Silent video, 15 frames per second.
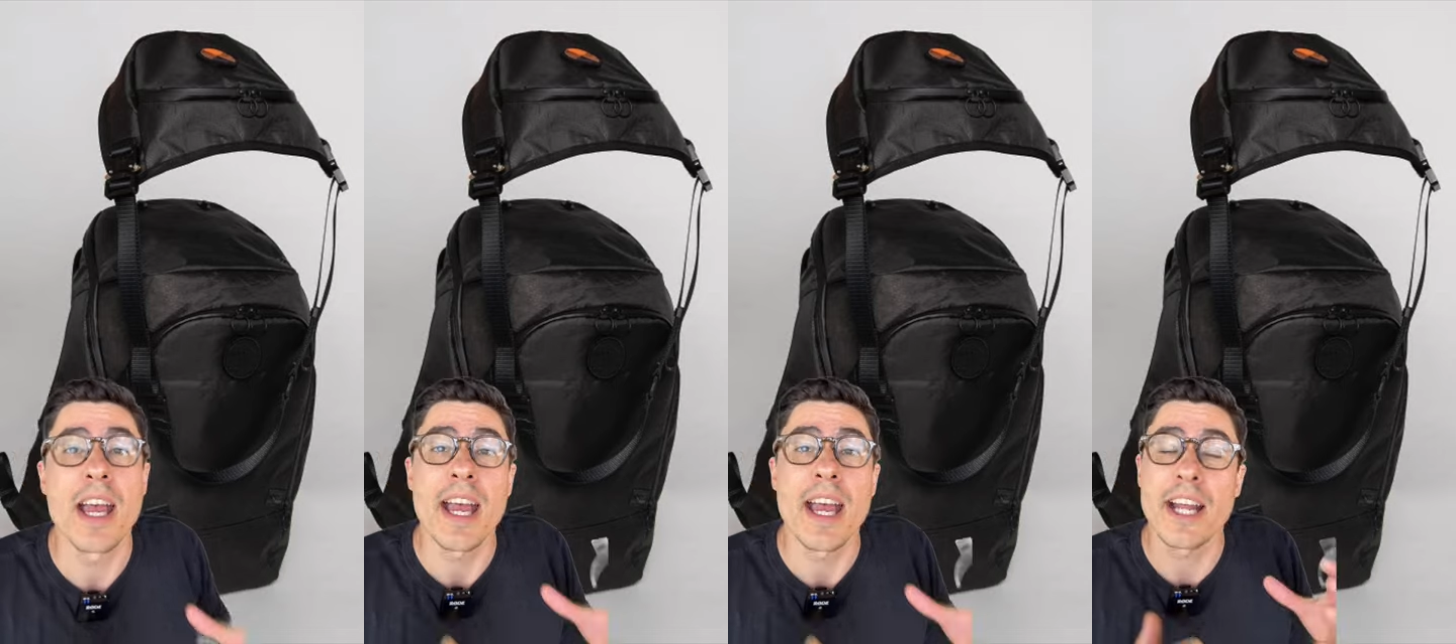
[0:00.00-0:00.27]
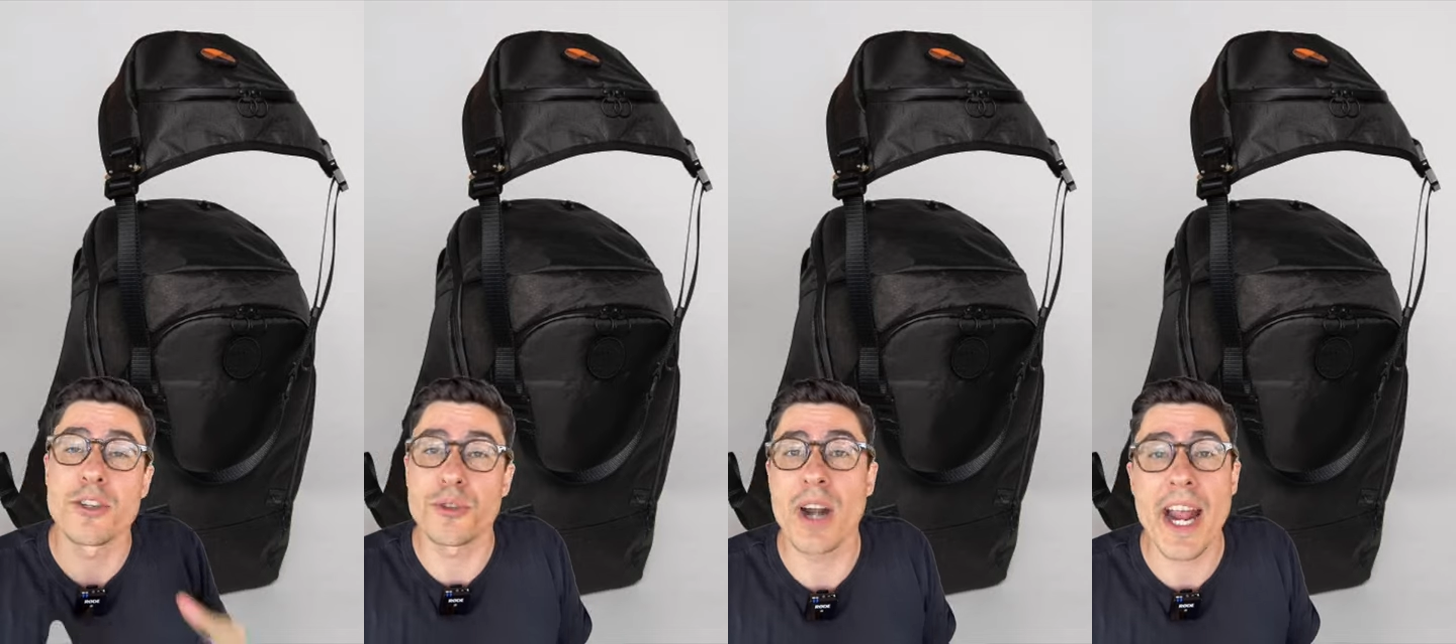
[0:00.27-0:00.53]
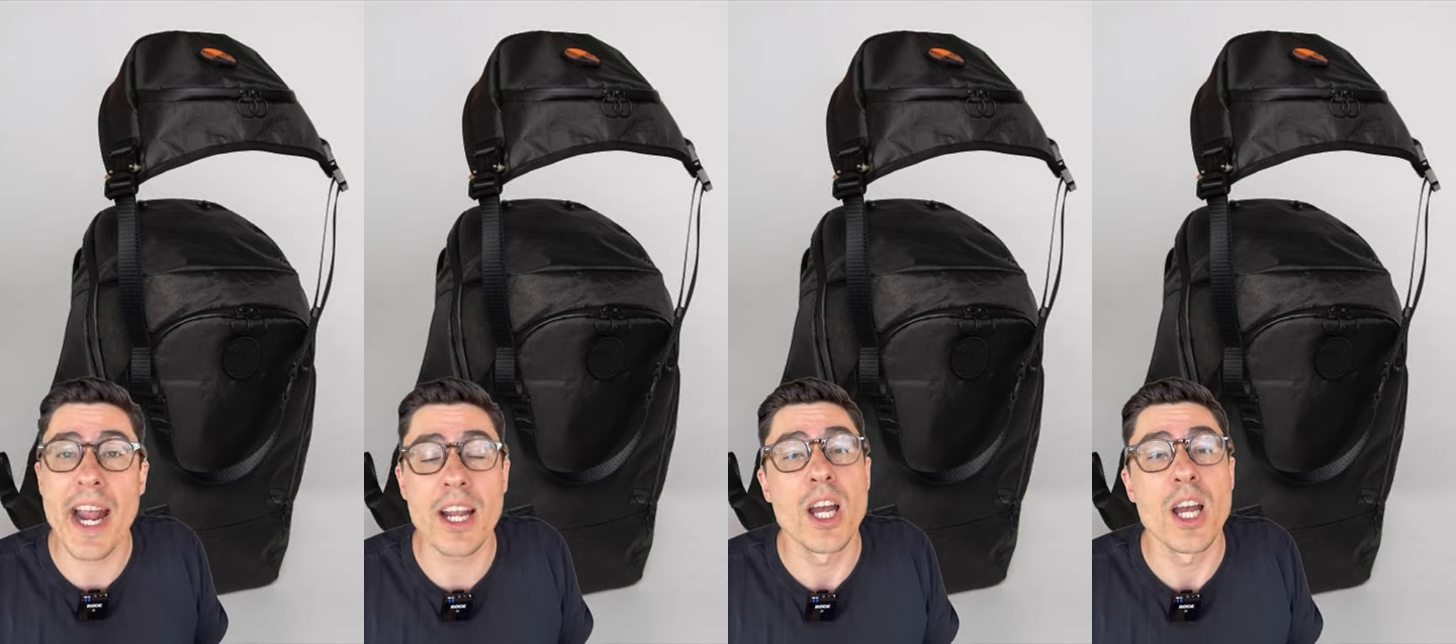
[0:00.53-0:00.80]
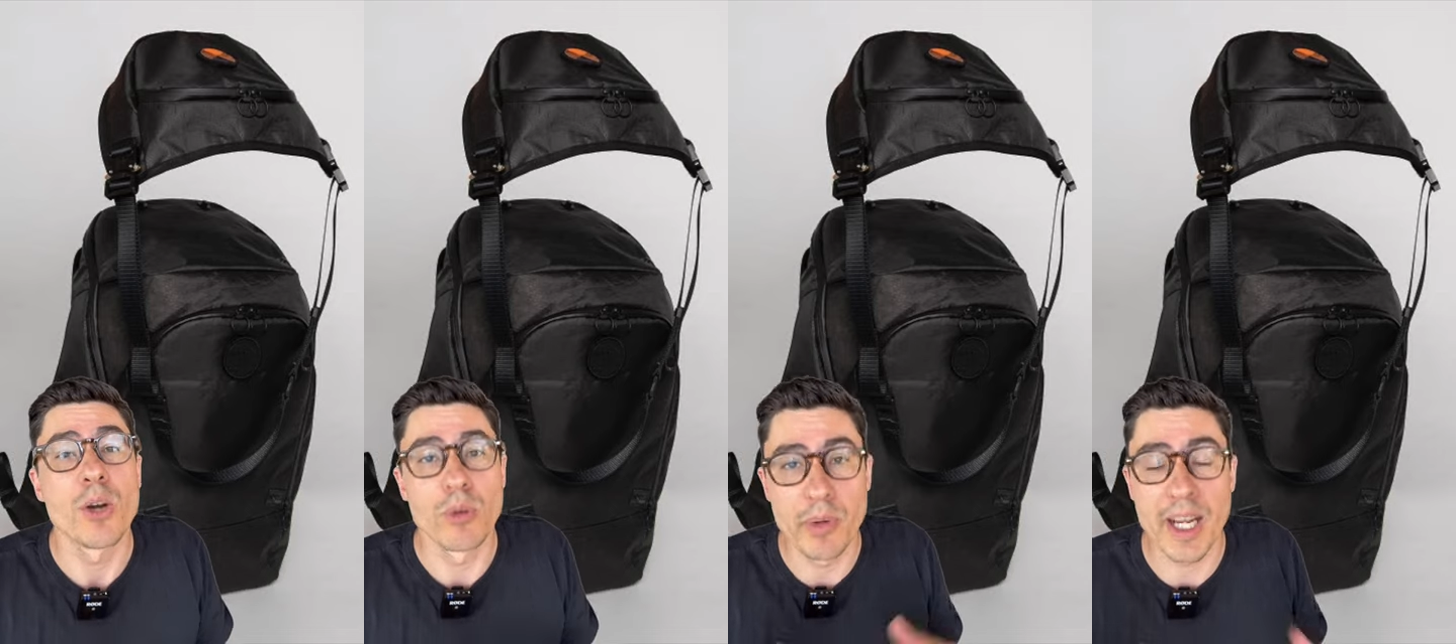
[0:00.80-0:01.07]
and Track
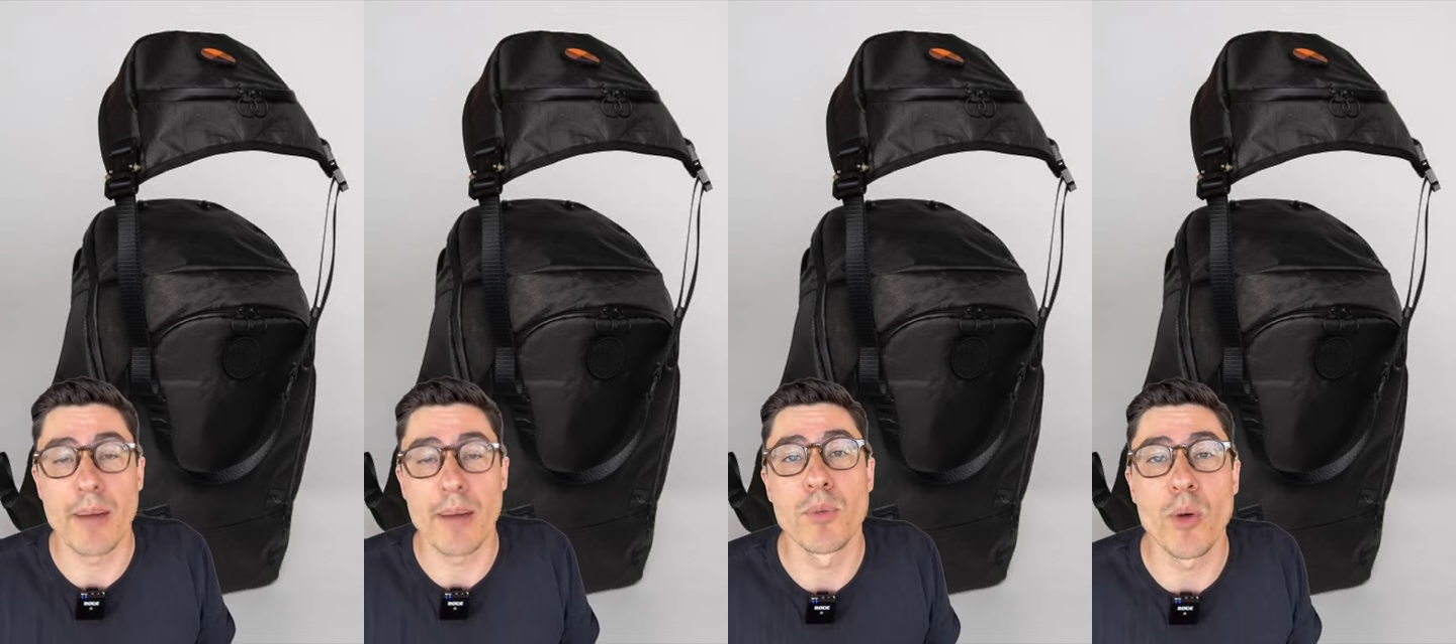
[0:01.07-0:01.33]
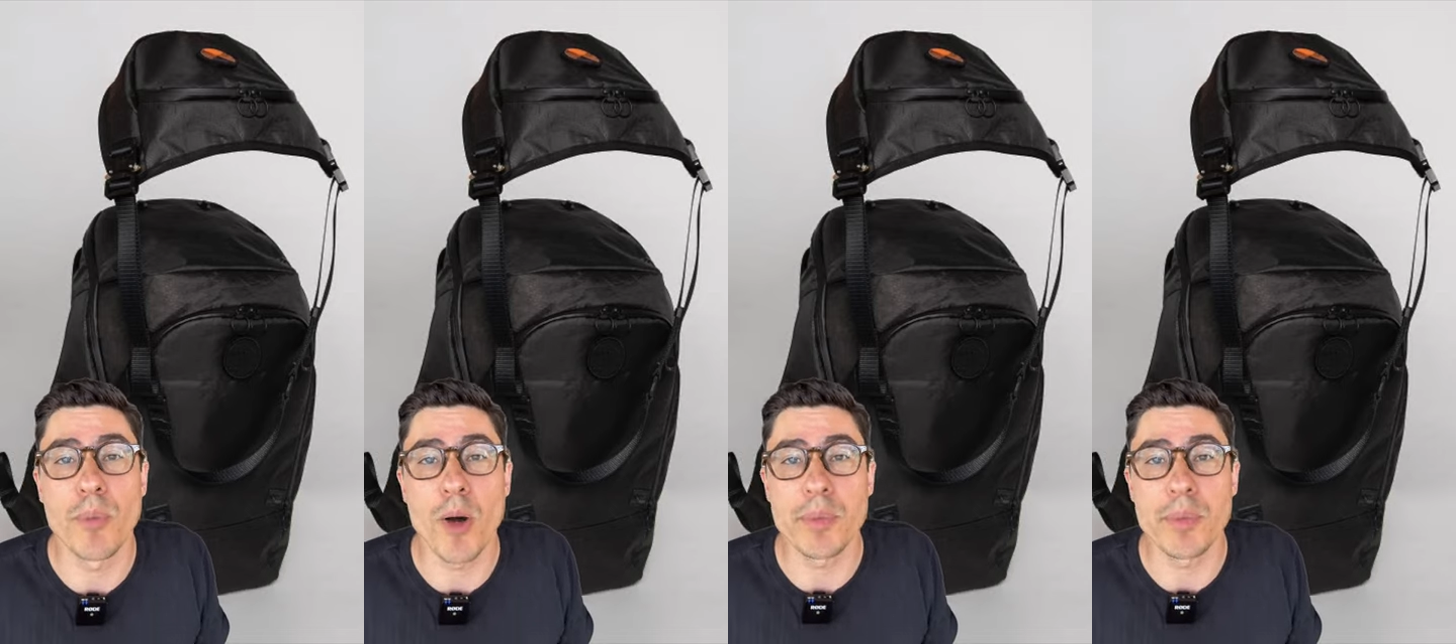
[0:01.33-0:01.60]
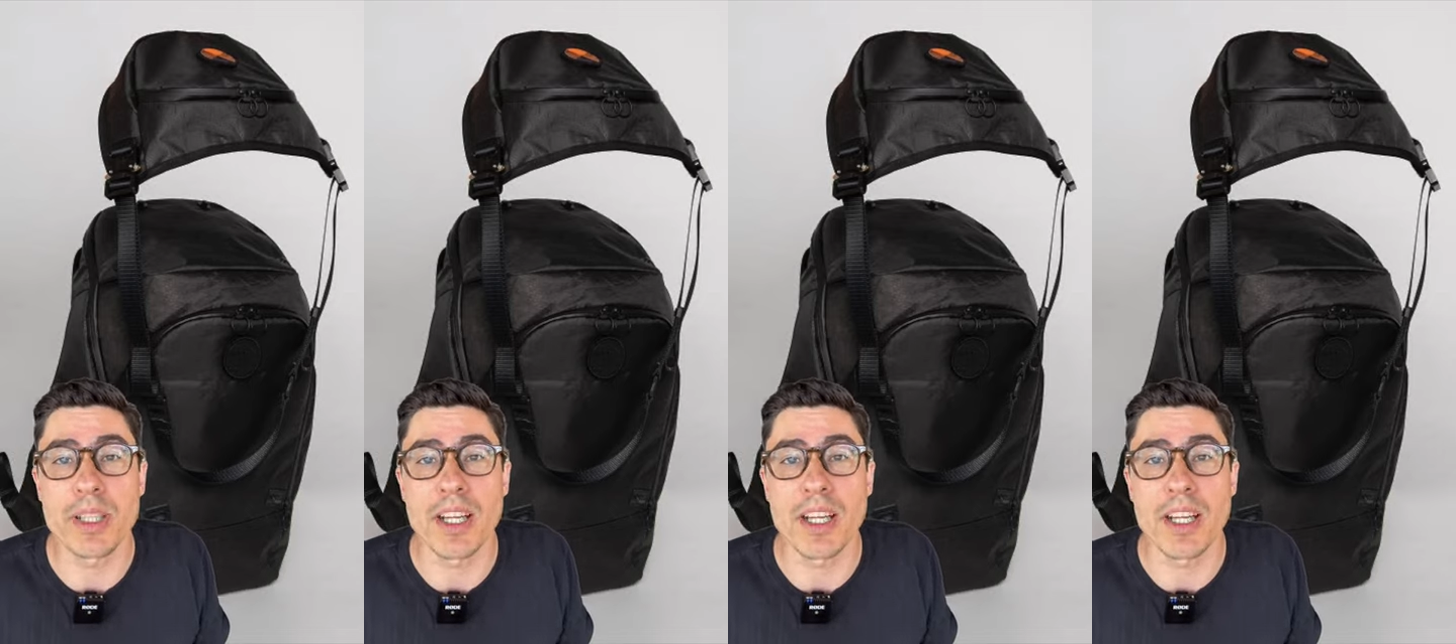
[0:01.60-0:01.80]
will become more popular.